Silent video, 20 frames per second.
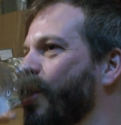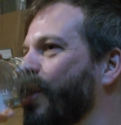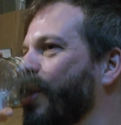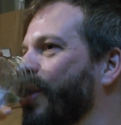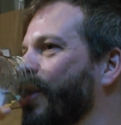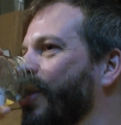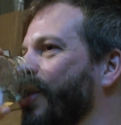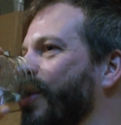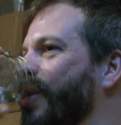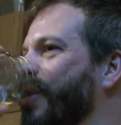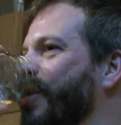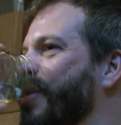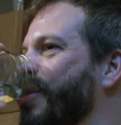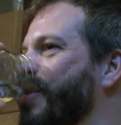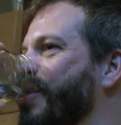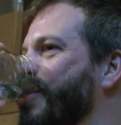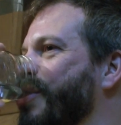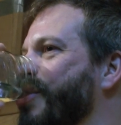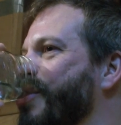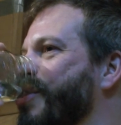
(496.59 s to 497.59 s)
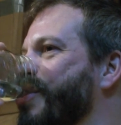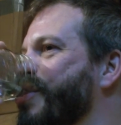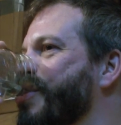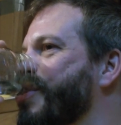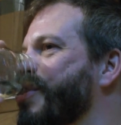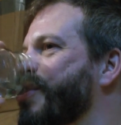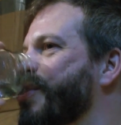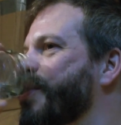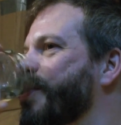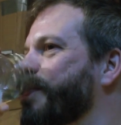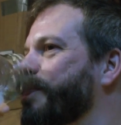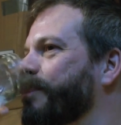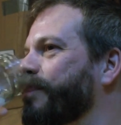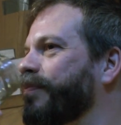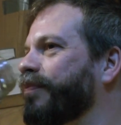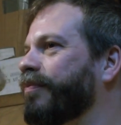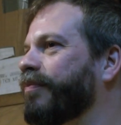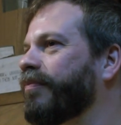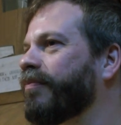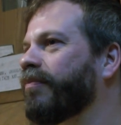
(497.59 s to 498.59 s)
remember when Putters
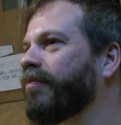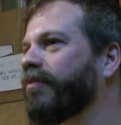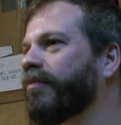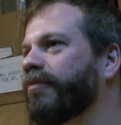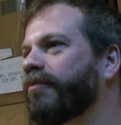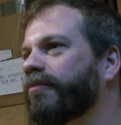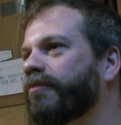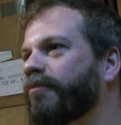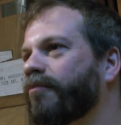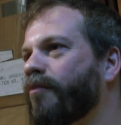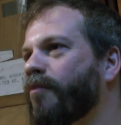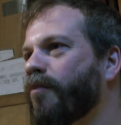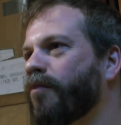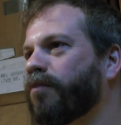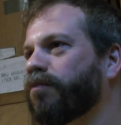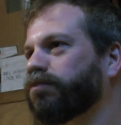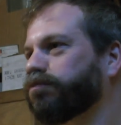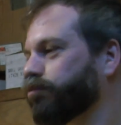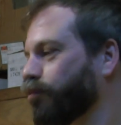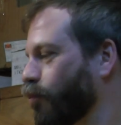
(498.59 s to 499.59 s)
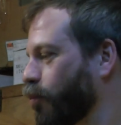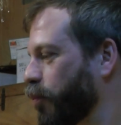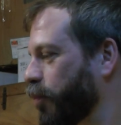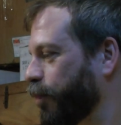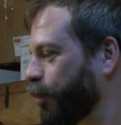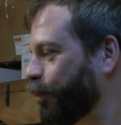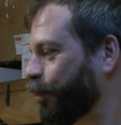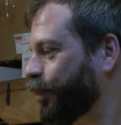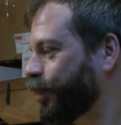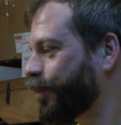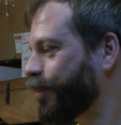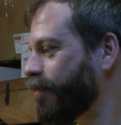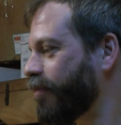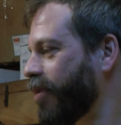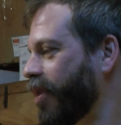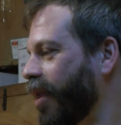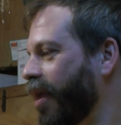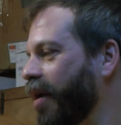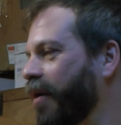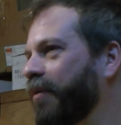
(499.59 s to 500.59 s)
was down just
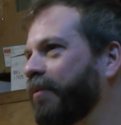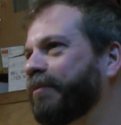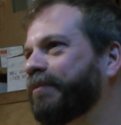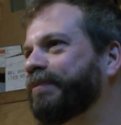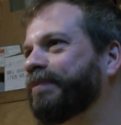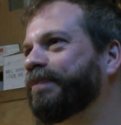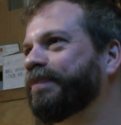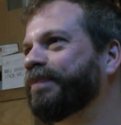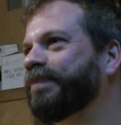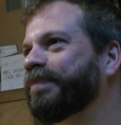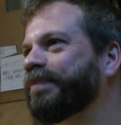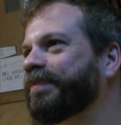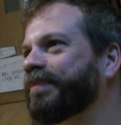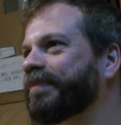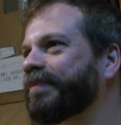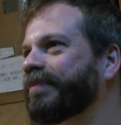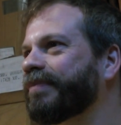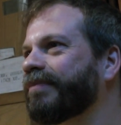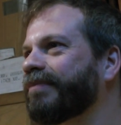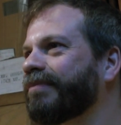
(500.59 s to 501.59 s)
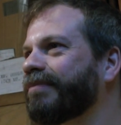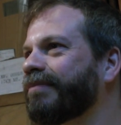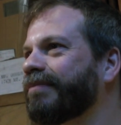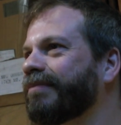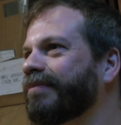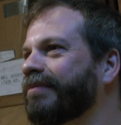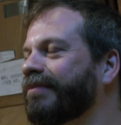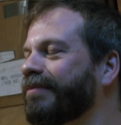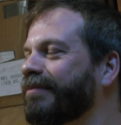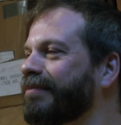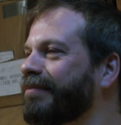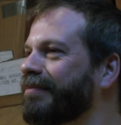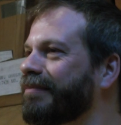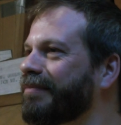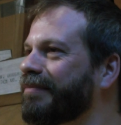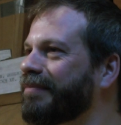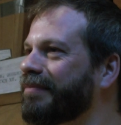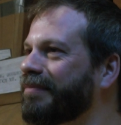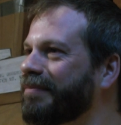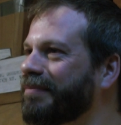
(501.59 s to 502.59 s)
below Mount Royal? This was
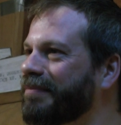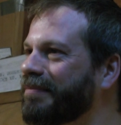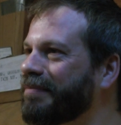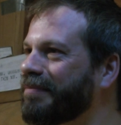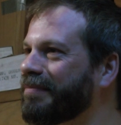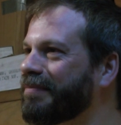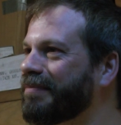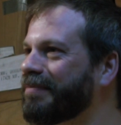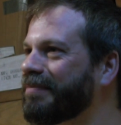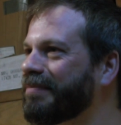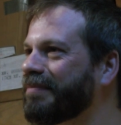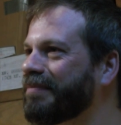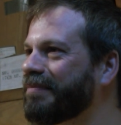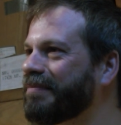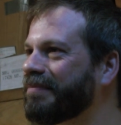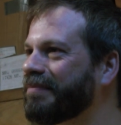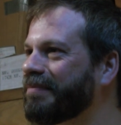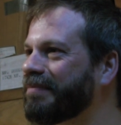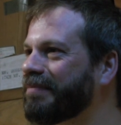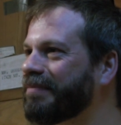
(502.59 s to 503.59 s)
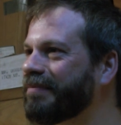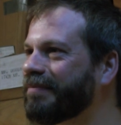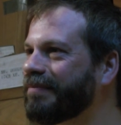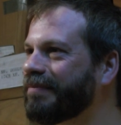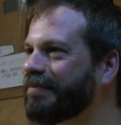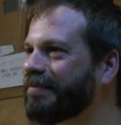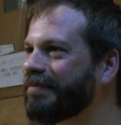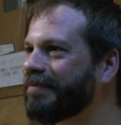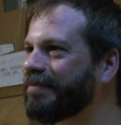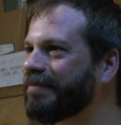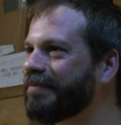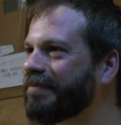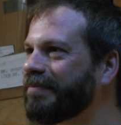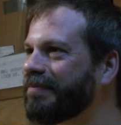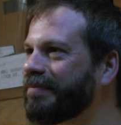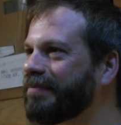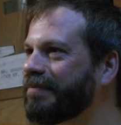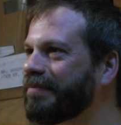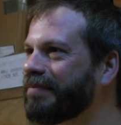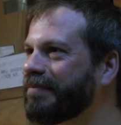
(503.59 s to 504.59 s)
probably... They